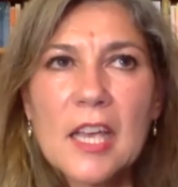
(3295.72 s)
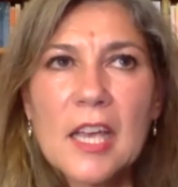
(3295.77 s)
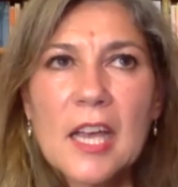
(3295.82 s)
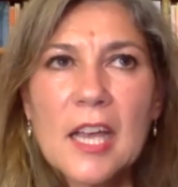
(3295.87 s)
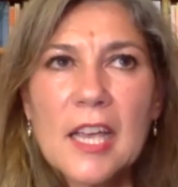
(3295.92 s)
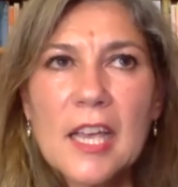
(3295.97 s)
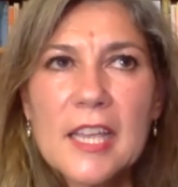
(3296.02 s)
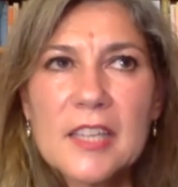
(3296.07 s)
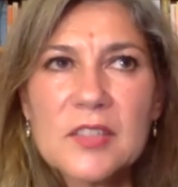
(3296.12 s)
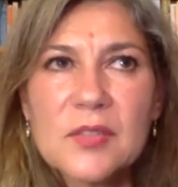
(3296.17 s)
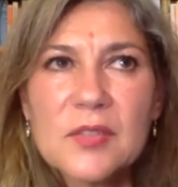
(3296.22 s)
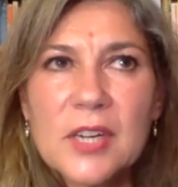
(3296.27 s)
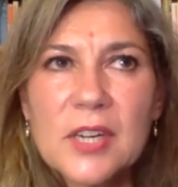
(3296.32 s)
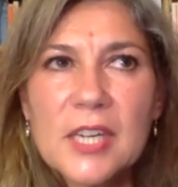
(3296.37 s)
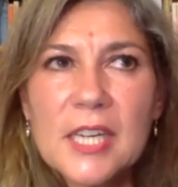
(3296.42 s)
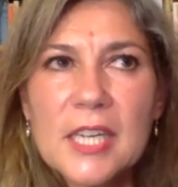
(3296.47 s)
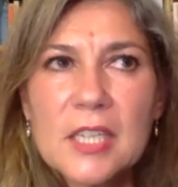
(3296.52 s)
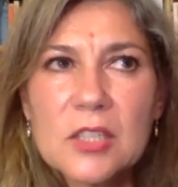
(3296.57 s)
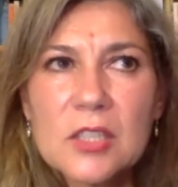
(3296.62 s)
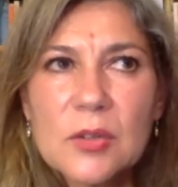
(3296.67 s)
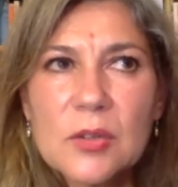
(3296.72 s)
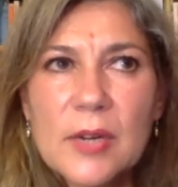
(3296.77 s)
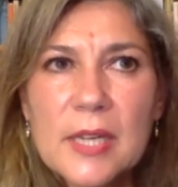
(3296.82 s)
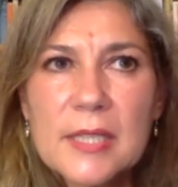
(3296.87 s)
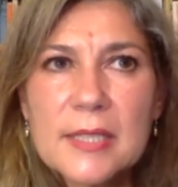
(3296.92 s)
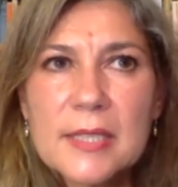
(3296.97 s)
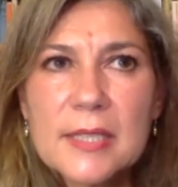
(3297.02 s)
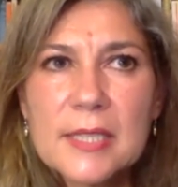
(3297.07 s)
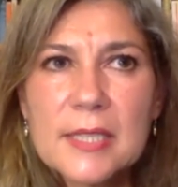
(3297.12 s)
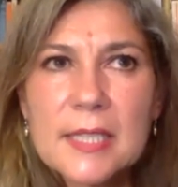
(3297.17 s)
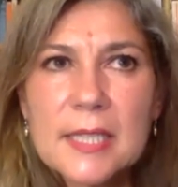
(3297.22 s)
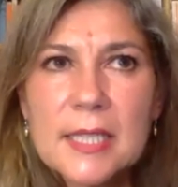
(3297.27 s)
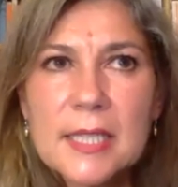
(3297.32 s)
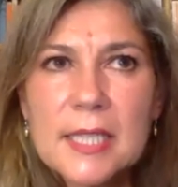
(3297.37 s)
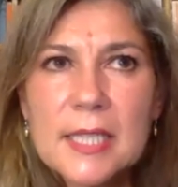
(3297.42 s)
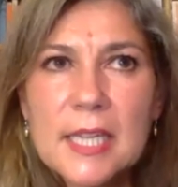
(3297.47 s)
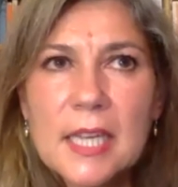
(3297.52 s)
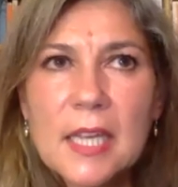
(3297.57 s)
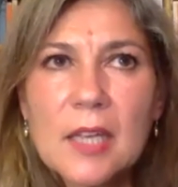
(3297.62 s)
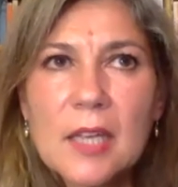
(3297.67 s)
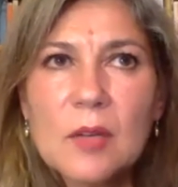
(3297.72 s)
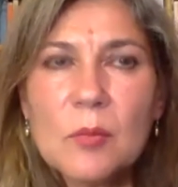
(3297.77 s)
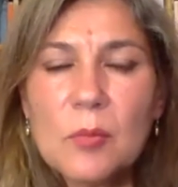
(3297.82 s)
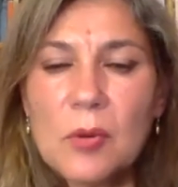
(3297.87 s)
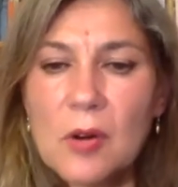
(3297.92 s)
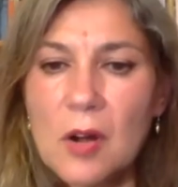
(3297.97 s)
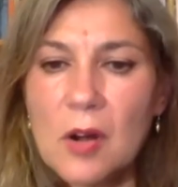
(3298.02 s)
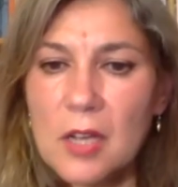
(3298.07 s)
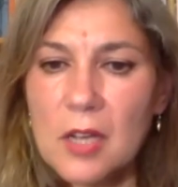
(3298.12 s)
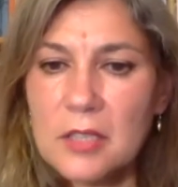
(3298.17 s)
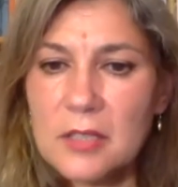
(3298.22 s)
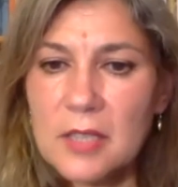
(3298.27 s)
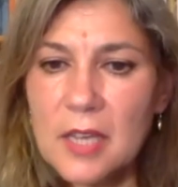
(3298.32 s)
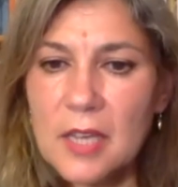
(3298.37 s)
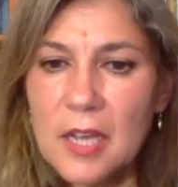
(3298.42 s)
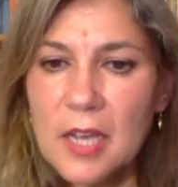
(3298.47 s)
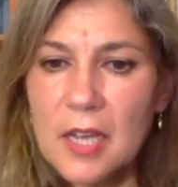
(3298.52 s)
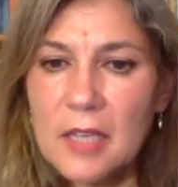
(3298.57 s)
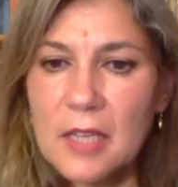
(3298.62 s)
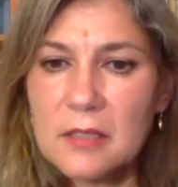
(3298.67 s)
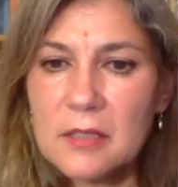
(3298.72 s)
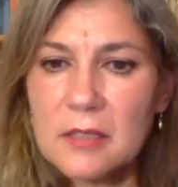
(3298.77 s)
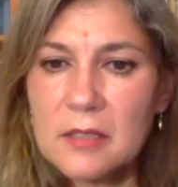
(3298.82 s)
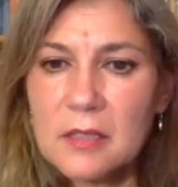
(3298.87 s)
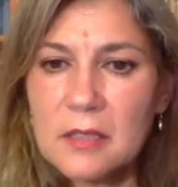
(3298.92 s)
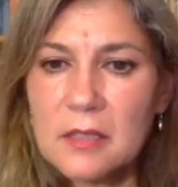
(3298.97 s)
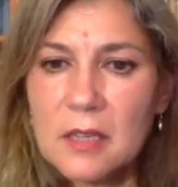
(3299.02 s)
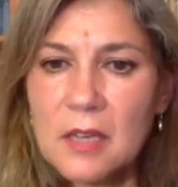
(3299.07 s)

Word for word: he's very interested in process